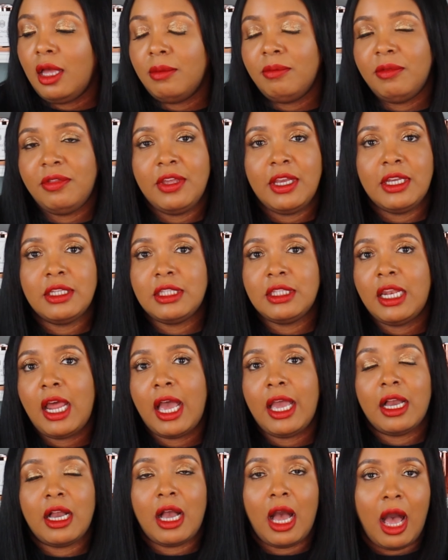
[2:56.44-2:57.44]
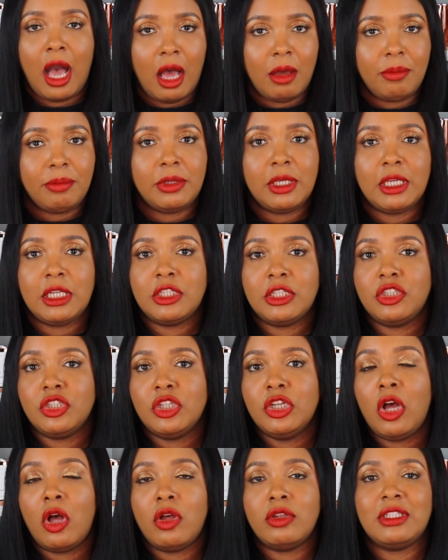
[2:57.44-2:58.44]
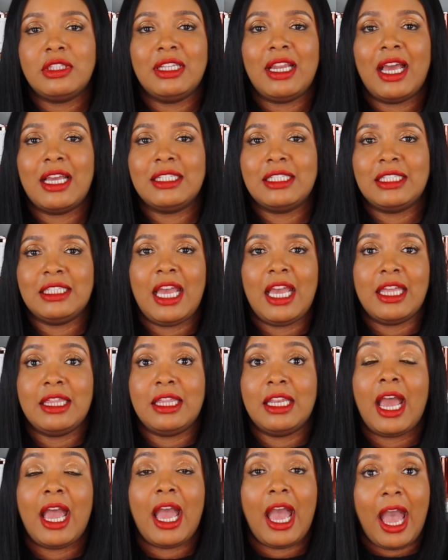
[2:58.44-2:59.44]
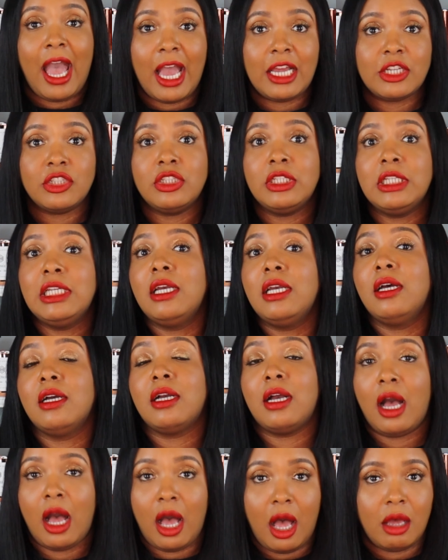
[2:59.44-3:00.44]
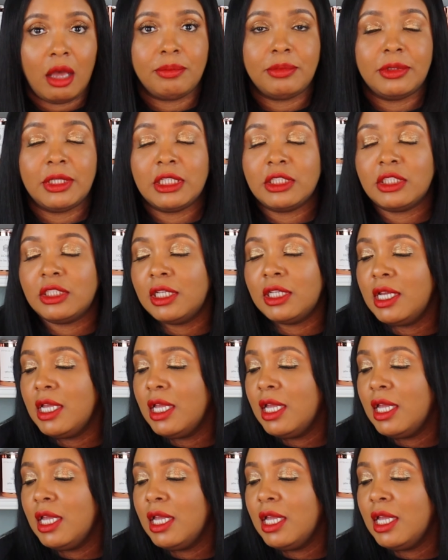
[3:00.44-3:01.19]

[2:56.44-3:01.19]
Things that I accomplished, goals that I set that I actually accomplished.